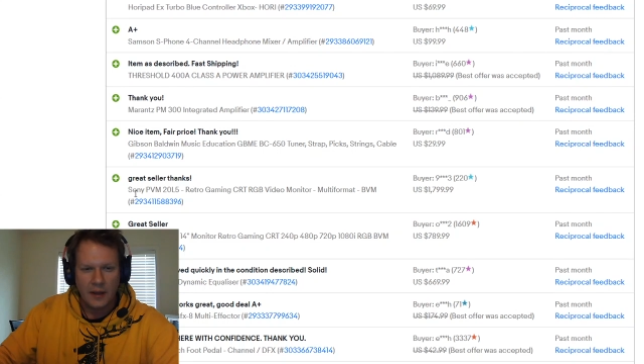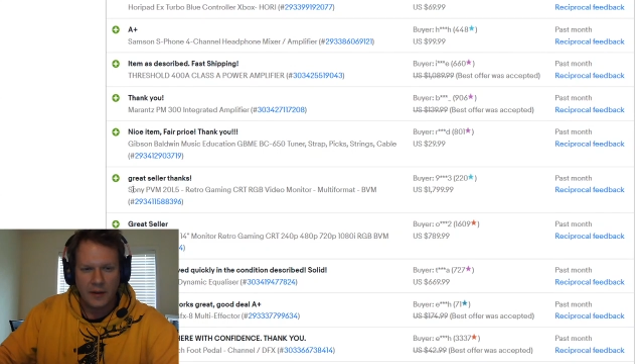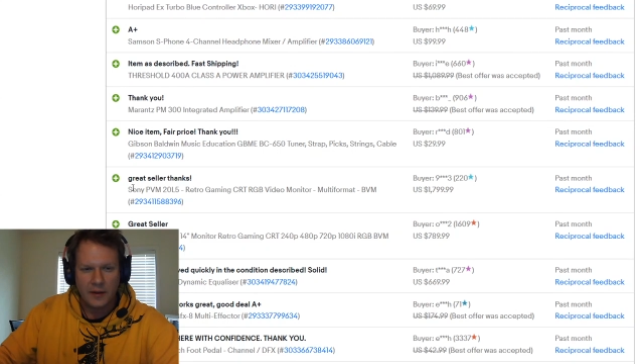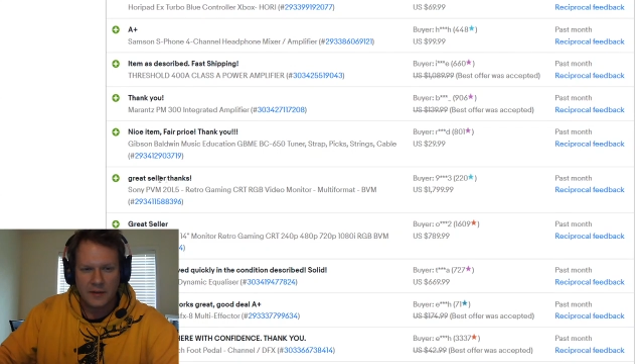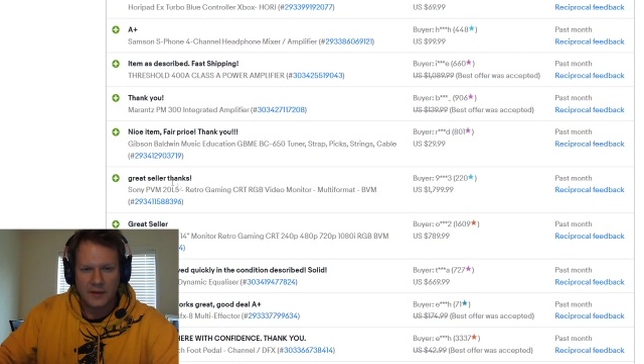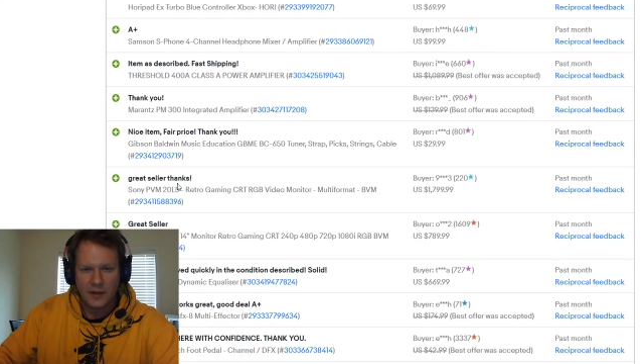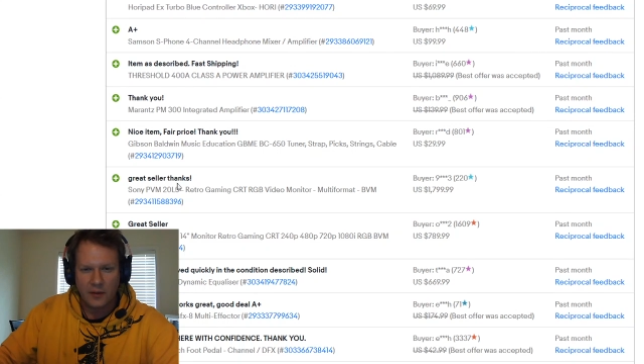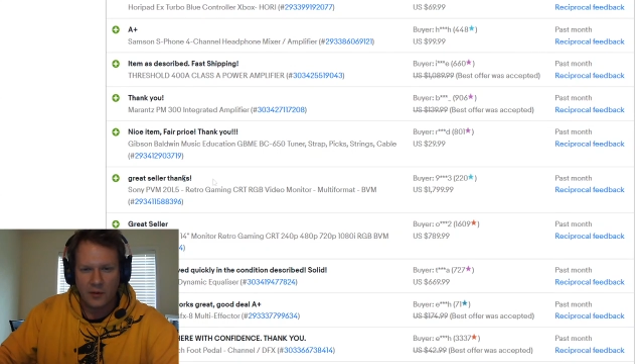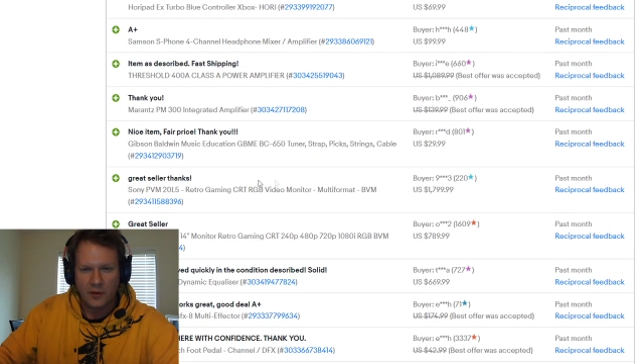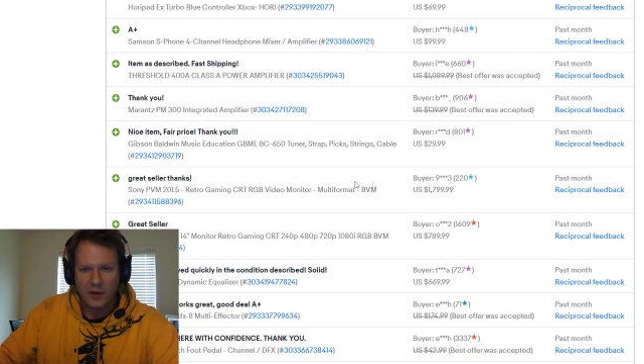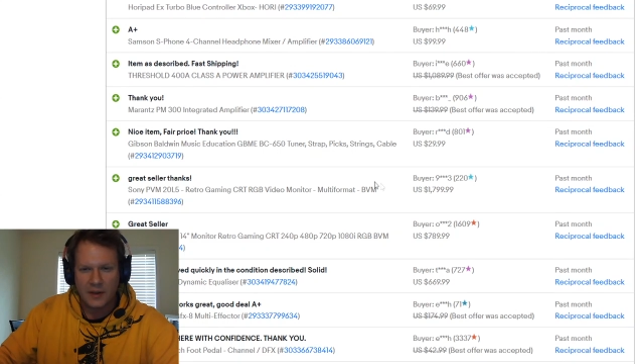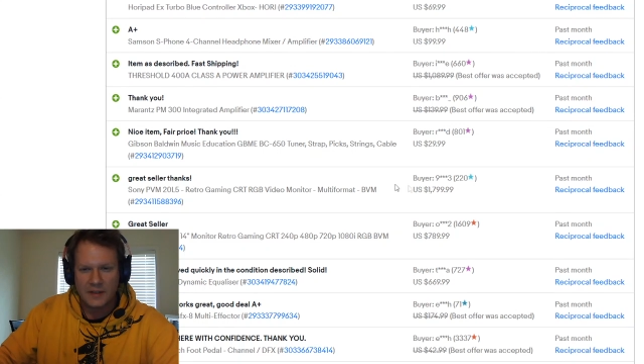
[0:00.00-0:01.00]
here's another
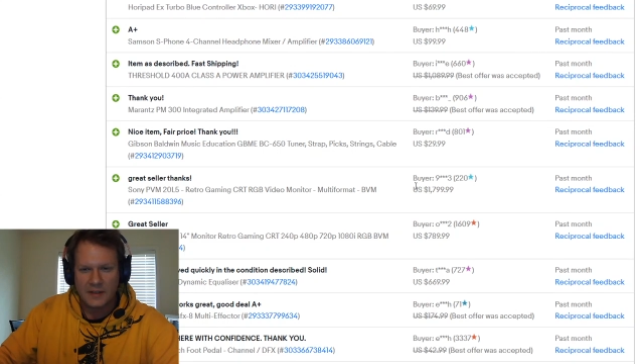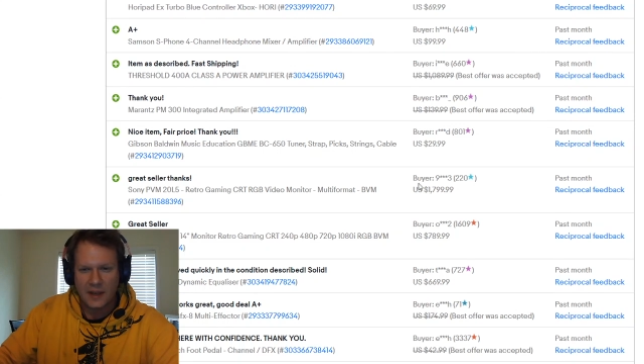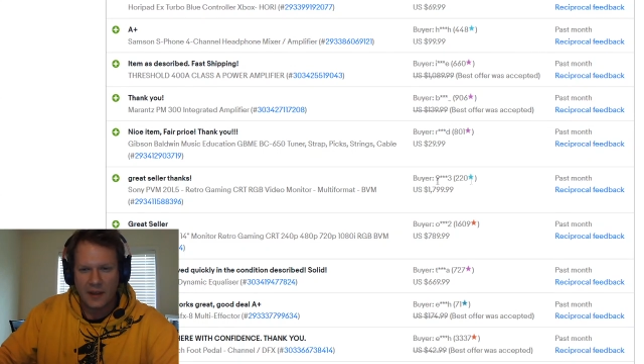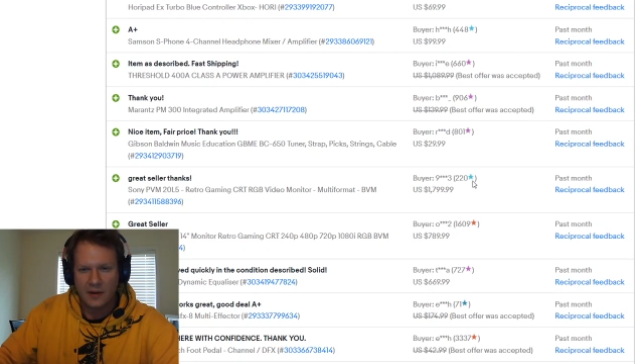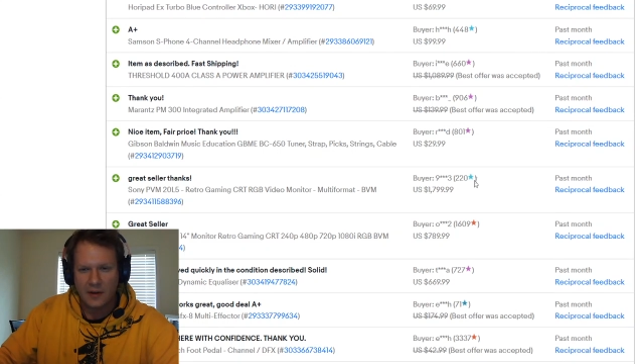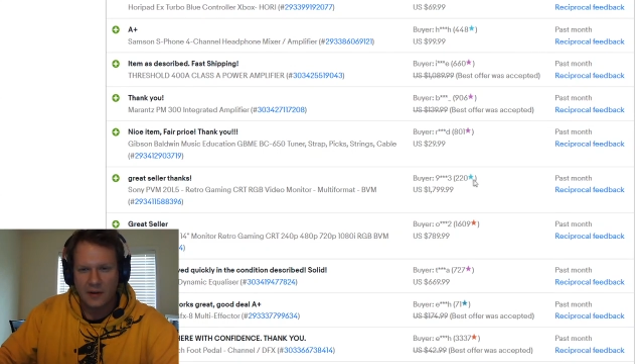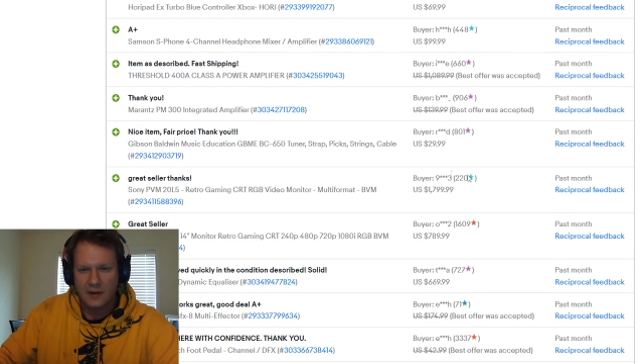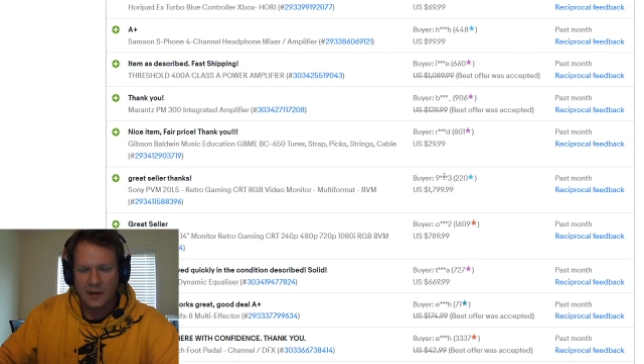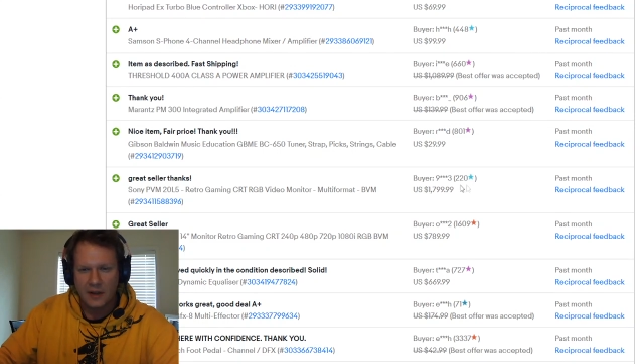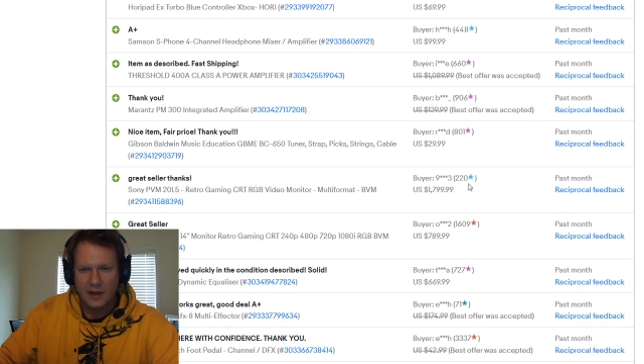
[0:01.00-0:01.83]
one, great seller